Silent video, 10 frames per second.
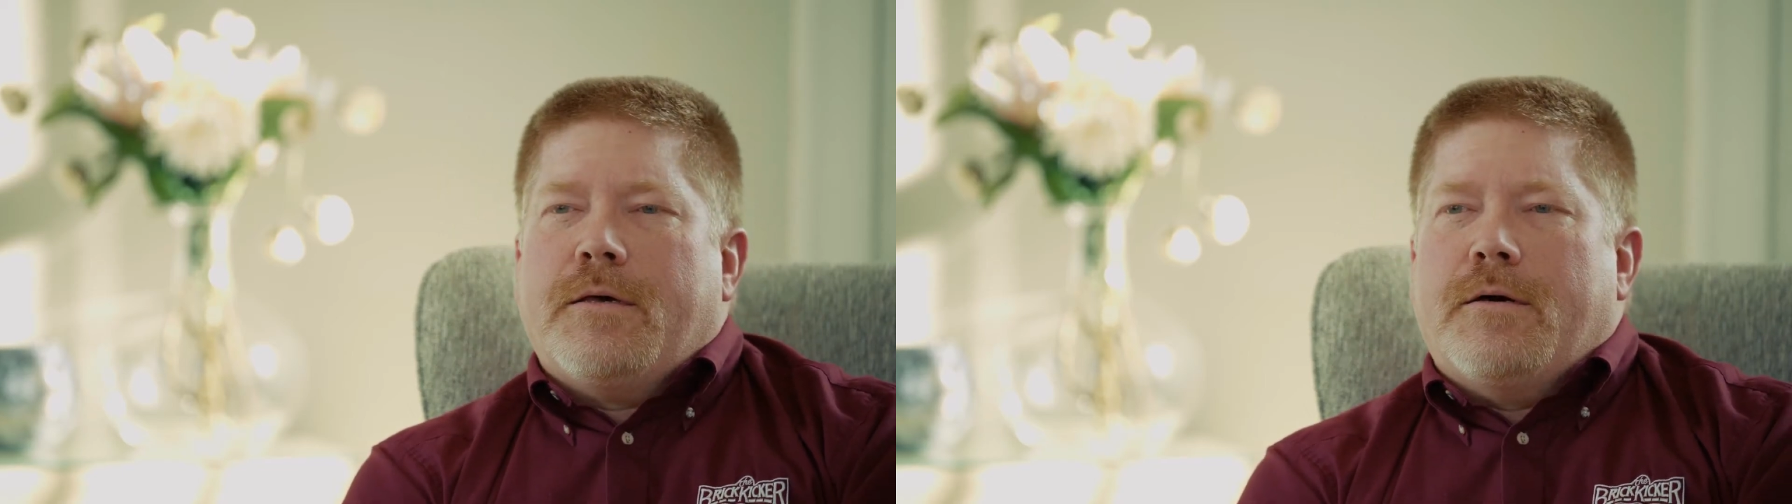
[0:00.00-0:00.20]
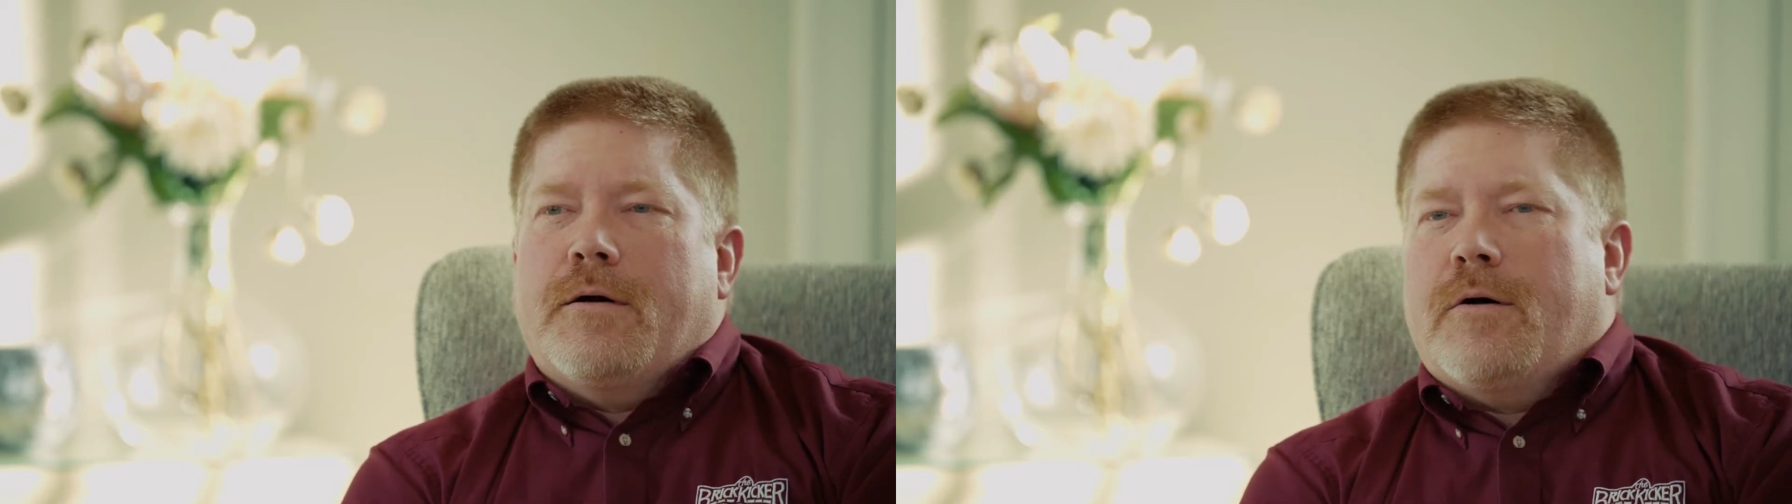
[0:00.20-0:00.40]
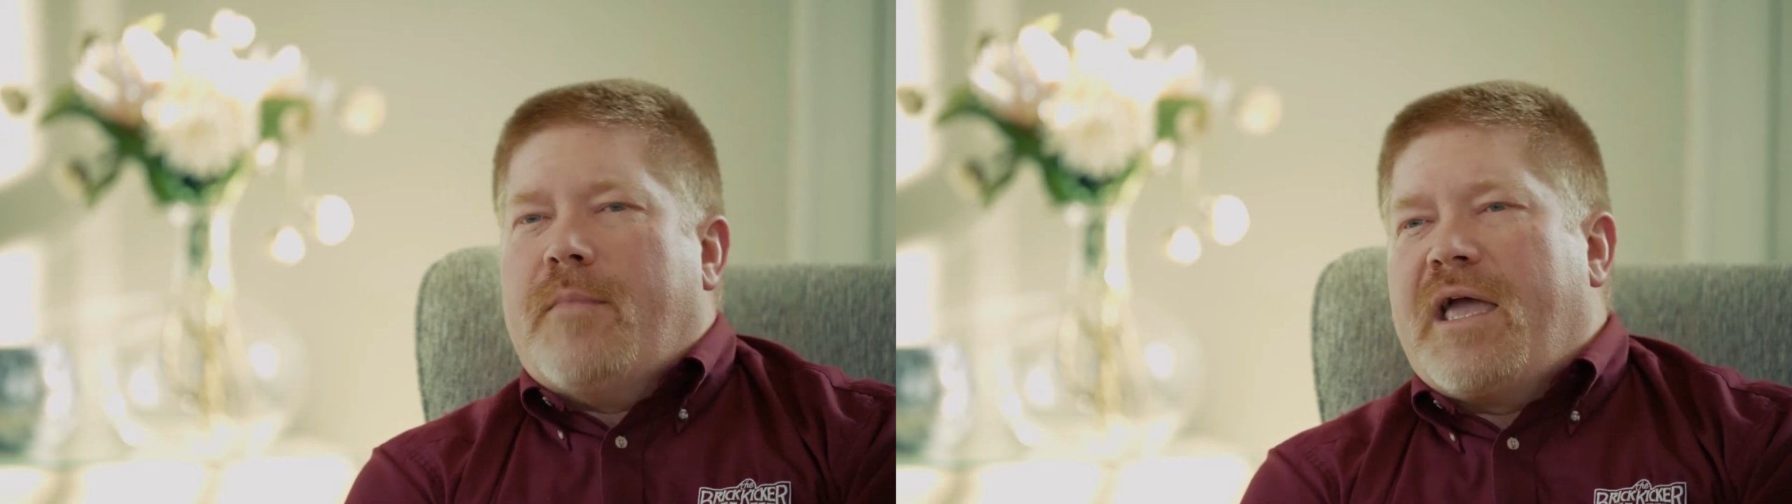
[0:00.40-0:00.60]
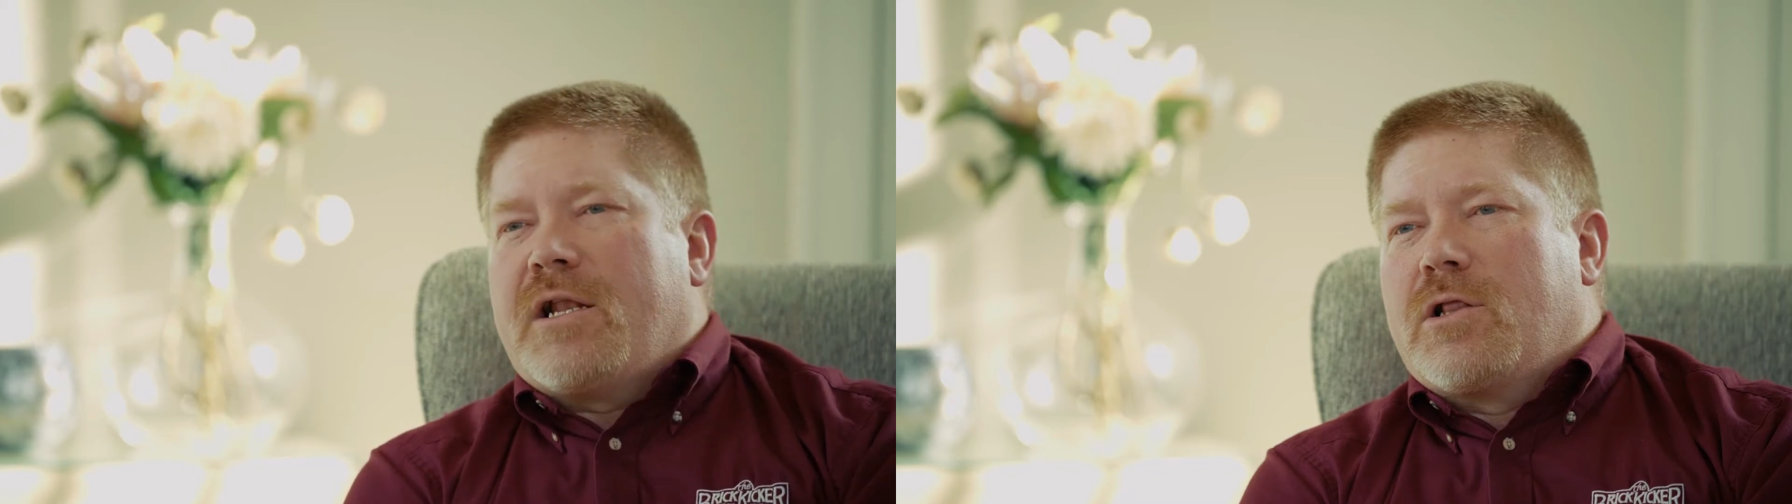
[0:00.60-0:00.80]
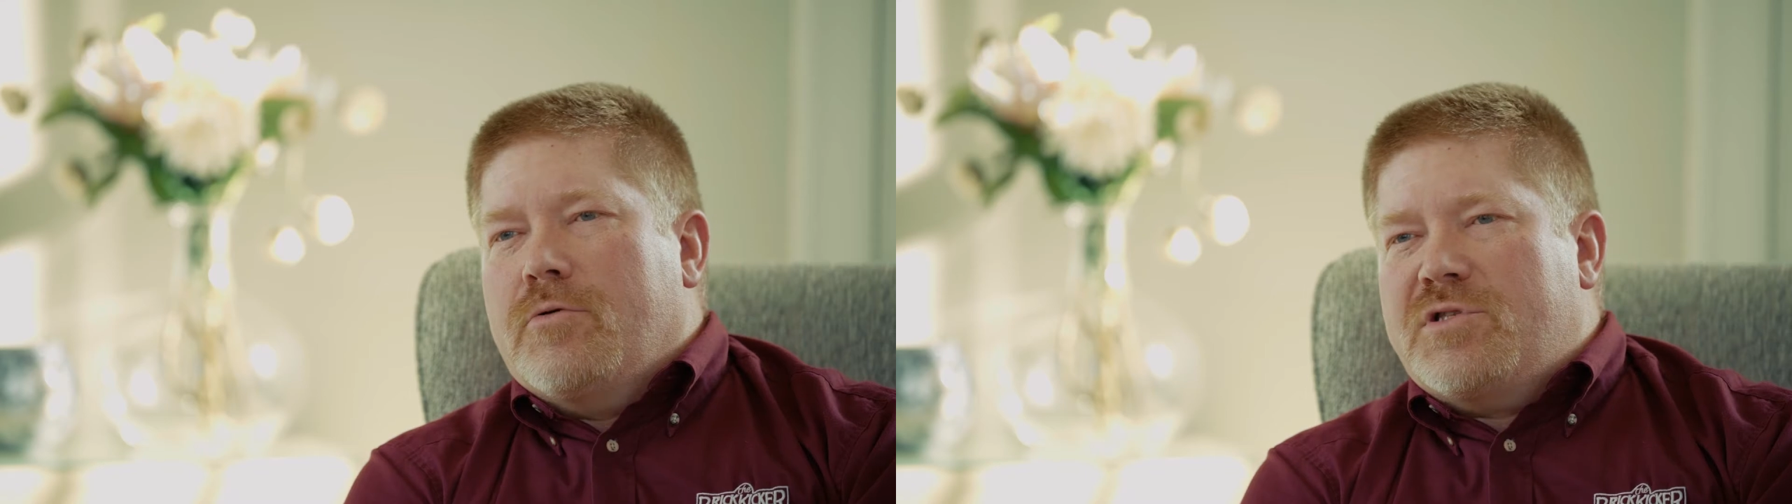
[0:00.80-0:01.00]
I
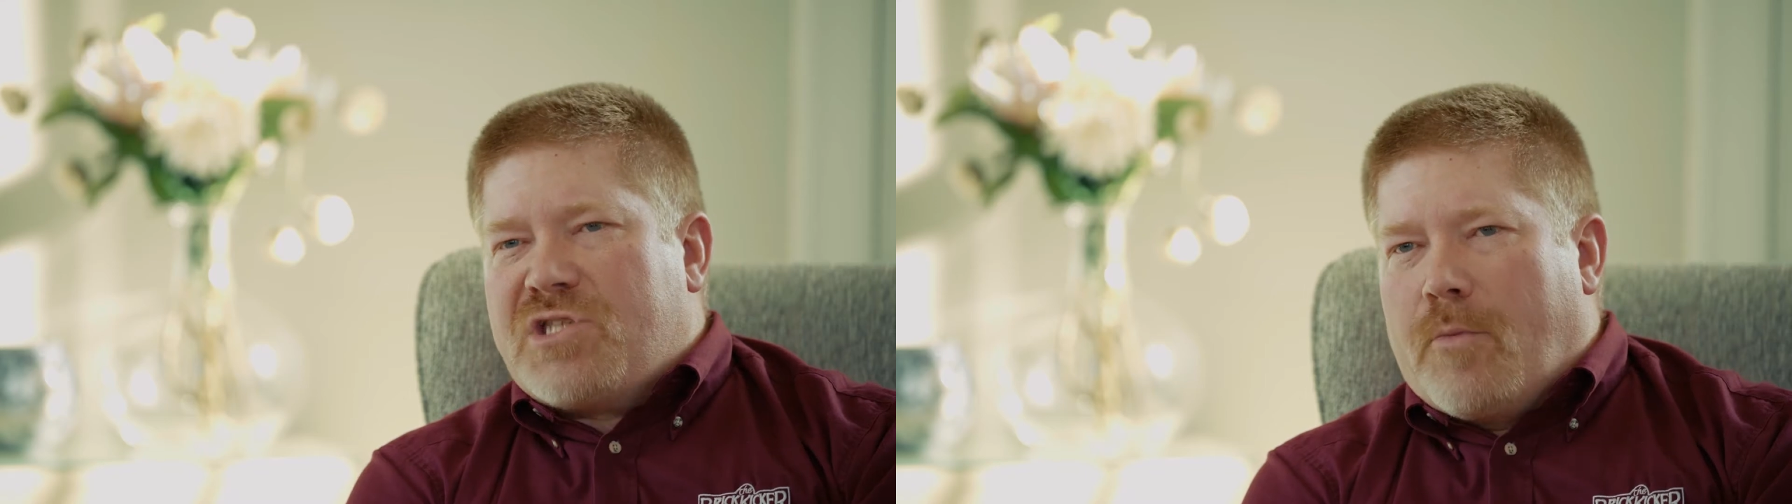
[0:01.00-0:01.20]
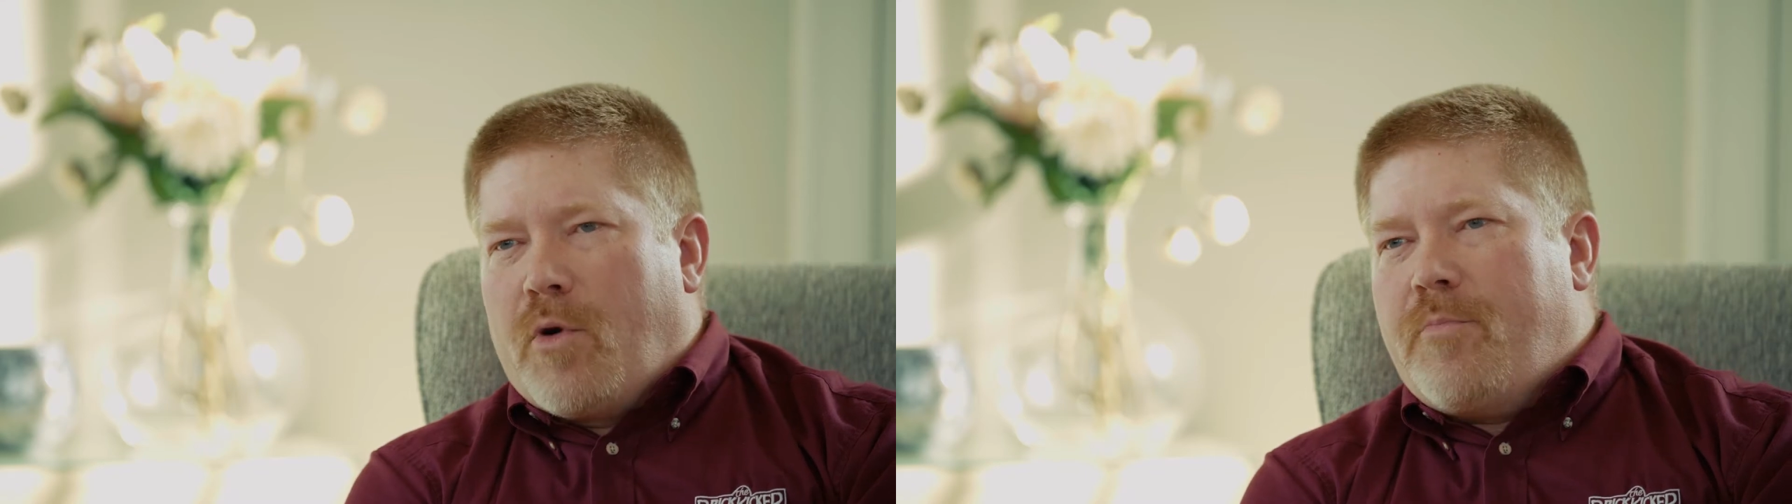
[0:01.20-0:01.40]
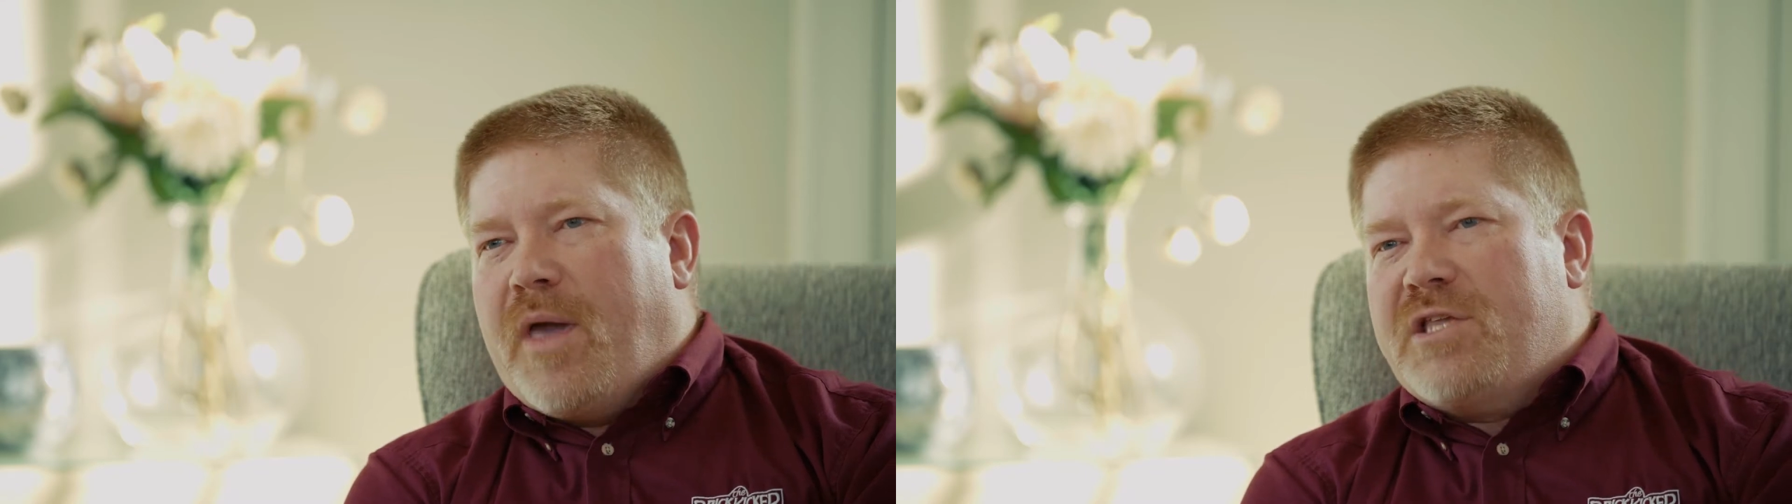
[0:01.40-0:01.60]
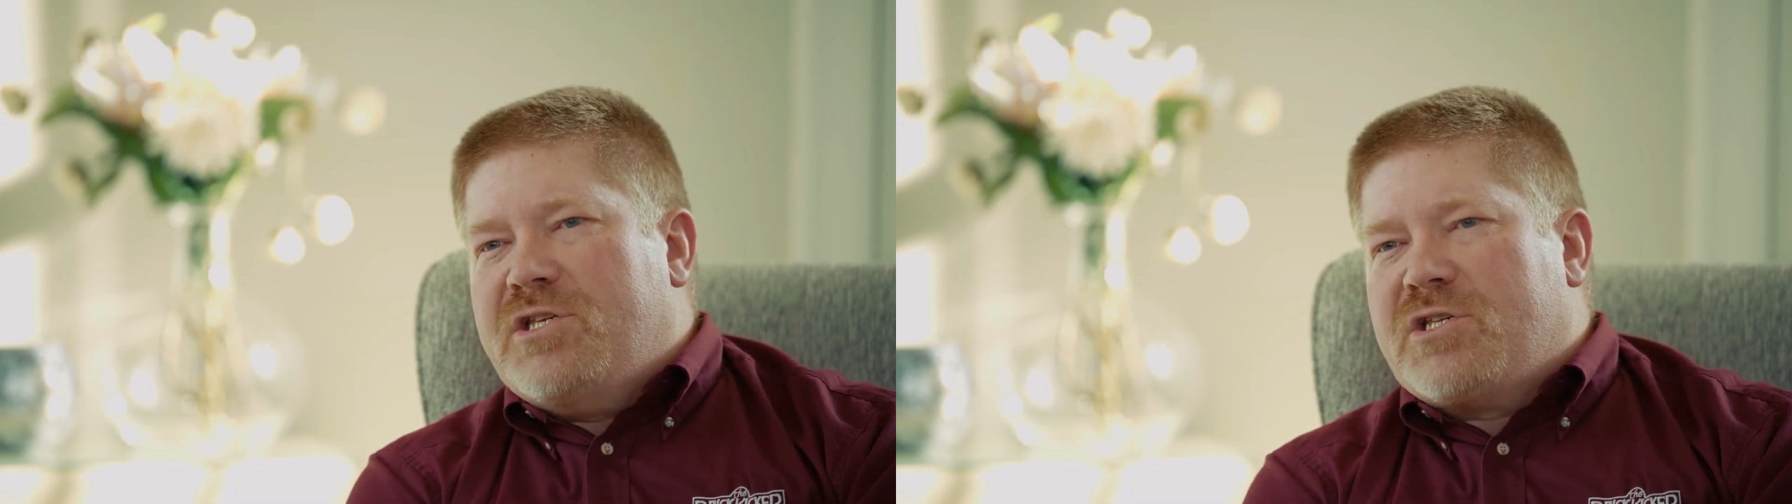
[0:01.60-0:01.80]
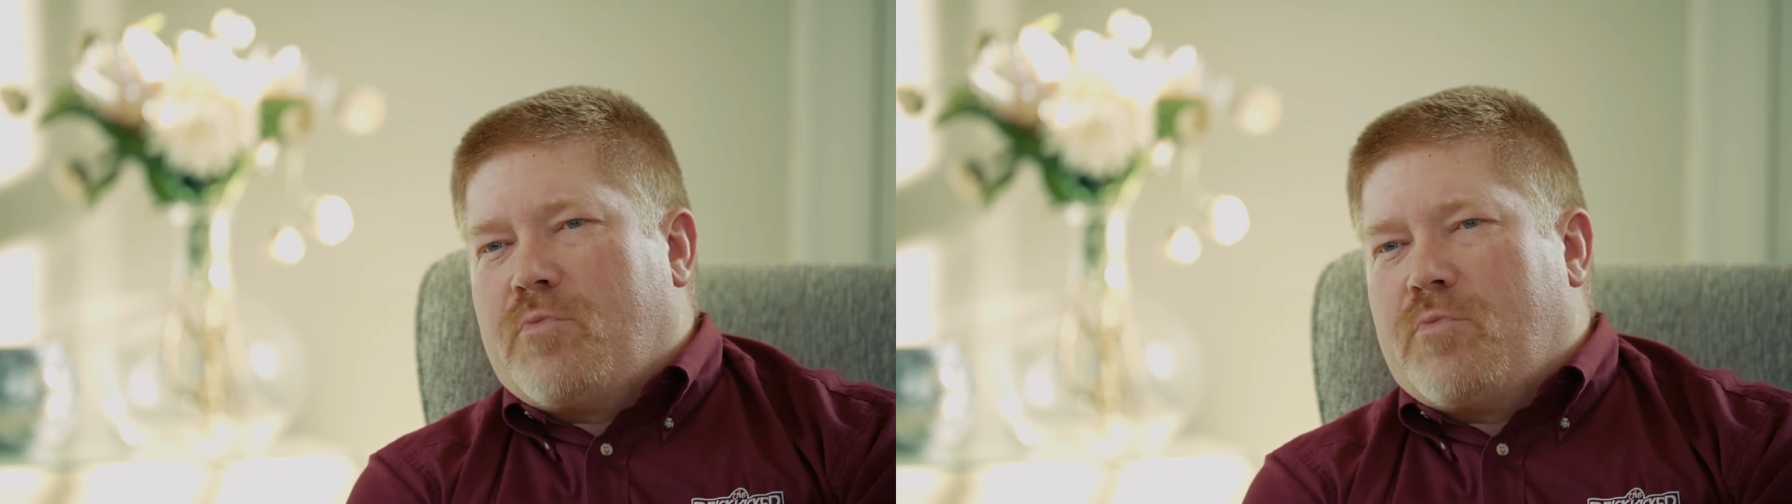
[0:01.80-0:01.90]
include summary pages,